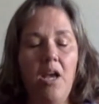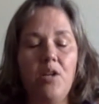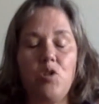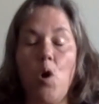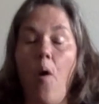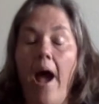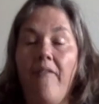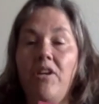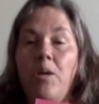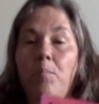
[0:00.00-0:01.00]
So
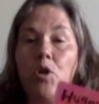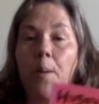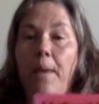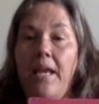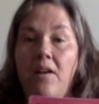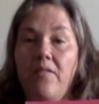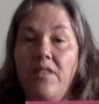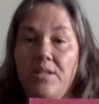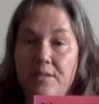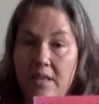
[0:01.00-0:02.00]
having a book made out of
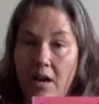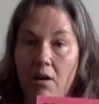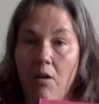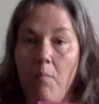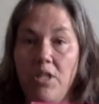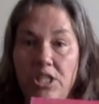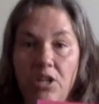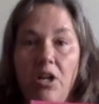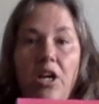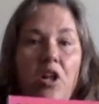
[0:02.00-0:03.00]
this thicker
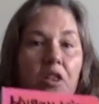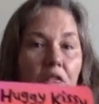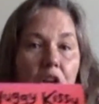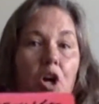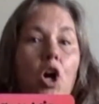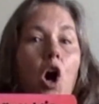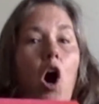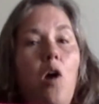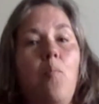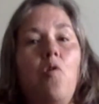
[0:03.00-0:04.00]
material, the thicker
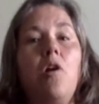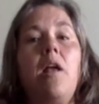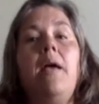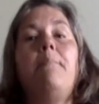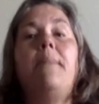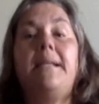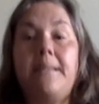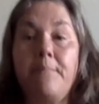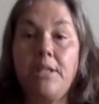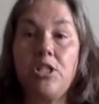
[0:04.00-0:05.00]
cardboard, makes
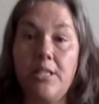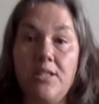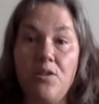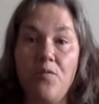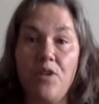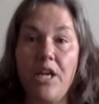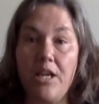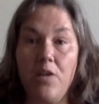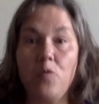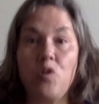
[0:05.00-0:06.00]
it much easier for
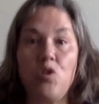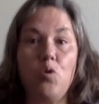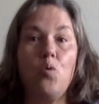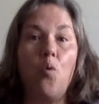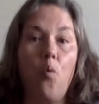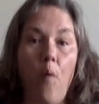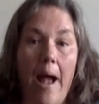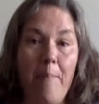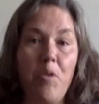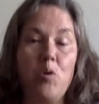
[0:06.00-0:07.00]
kiddos to
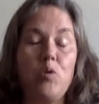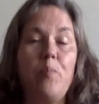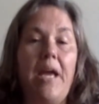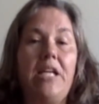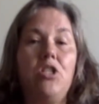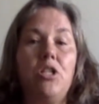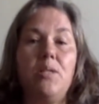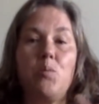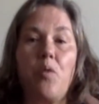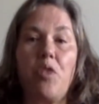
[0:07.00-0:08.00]
grab those
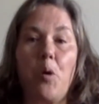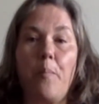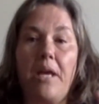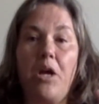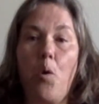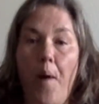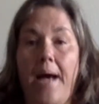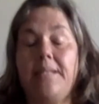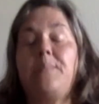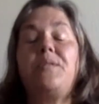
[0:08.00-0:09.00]
pages with their big
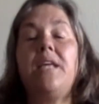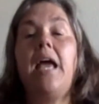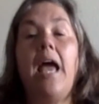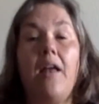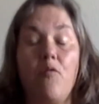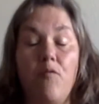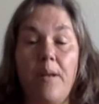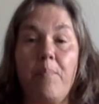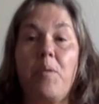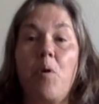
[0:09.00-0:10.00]
grasps and
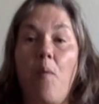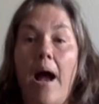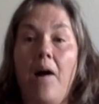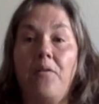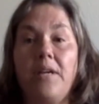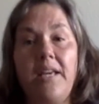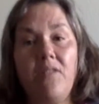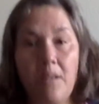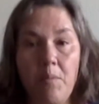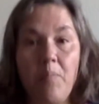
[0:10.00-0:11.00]
flip them around, giving them a